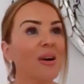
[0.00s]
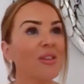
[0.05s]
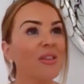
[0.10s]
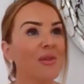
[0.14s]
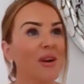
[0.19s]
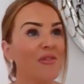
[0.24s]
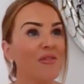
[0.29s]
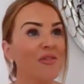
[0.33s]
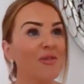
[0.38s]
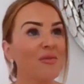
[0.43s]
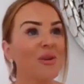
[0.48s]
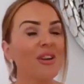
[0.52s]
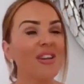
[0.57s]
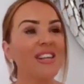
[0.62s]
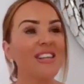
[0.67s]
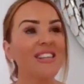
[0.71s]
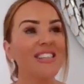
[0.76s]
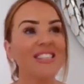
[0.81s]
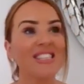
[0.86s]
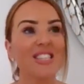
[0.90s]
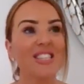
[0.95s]
by the way, everyone
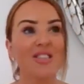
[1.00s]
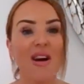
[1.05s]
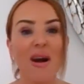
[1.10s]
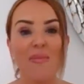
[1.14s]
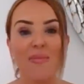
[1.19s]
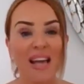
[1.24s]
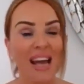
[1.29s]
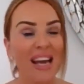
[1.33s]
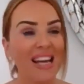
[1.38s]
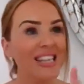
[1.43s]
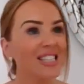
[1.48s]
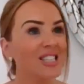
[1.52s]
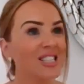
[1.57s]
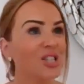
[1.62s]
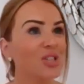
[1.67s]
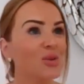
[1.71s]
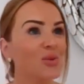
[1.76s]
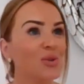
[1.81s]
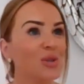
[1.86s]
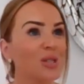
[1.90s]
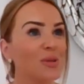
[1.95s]
on Instagram, get
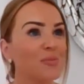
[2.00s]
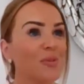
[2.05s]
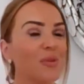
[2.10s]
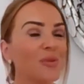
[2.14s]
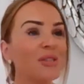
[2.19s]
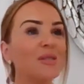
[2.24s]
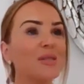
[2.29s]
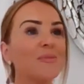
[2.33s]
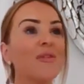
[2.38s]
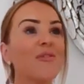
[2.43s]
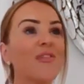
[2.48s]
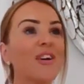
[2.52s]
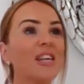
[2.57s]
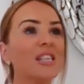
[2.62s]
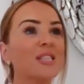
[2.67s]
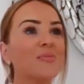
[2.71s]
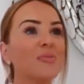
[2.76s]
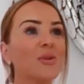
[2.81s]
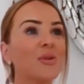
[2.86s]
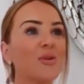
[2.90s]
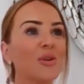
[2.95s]
into Talk Spirit to Me
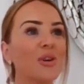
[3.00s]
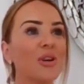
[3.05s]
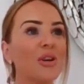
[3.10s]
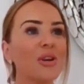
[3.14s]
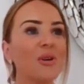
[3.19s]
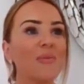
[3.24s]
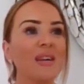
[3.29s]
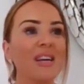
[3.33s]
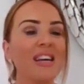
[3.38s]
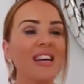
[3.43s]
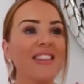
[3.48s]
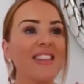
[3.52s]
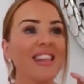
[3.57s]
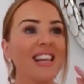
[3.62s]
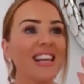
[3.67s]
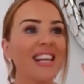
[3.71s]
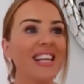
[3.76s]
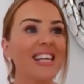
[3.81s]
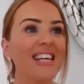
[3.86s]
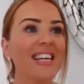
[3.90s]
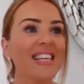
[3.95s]
Facebook group.
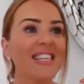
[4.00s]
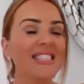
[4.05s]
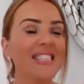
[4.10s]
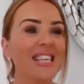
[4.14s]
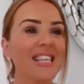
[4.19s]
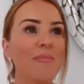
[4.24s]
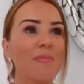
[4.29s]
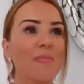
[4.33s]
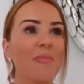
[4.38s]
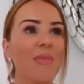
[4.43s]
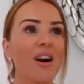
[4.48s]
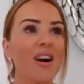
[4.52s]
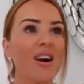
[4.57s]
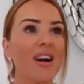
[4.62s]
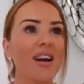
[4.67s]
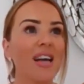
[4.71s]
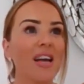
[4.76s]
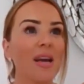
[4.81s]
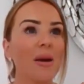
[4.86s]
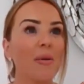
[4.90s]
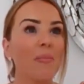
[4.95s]
The link is in
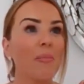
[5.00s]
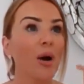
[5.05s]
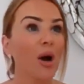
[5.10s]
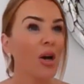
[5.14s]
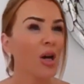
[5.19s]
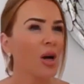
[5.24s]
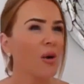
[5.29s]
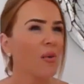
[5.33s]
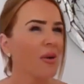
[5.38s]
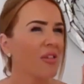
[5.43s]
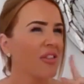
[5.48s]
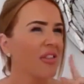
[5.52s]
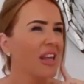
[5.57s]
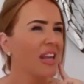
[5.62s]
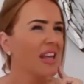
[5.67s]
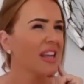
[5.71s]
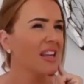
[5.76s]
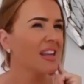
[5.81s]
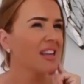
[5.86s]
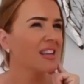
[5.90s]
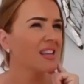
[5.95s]
my bio, I
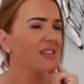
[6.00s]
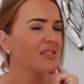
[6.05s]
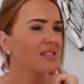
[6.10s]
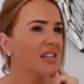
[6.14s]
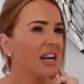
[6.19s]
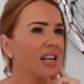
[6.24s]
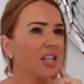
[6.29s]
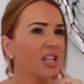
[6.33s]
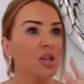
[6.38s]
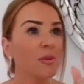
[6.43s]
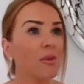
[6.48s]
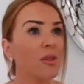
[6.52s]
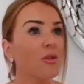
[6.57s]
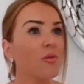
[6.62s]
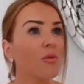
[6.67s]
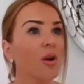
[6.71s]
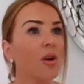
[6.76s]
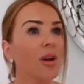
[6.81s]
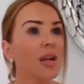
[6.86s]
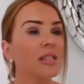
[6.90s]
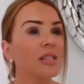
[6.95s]
think. Actually, I'm on
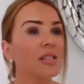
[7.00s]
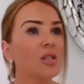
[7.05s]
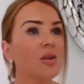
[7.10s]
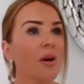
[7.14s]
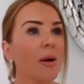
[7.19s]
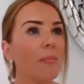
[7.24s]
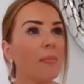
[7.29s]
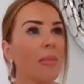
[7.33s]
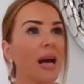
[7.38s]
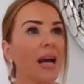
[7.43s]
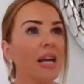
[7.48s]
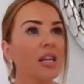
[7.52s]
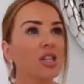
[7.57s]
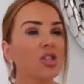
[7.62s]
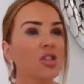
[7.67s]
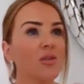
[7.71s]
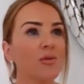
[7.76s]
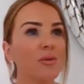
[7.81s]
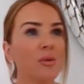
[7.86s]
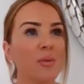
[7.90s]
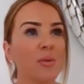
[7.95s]
the wrong Instagram page.
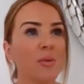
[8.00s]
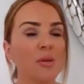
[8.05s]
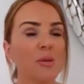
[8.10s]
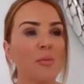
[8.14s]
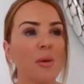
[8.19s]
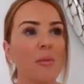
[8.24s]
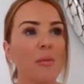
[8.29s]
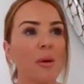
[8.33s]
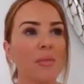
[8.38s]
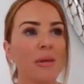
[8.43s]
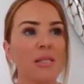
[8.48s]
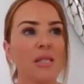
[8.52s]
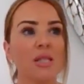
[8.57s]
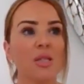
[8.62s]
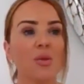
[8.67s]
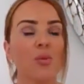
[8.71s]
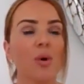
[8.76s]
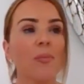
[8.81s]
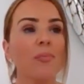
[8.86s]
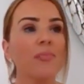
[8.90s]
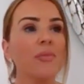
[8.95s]
Sorry, I'm supposed to be on my
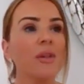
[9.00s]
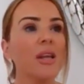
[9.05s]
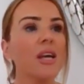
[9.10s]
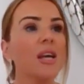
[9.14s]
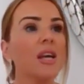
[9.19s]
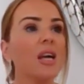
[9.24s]
business one.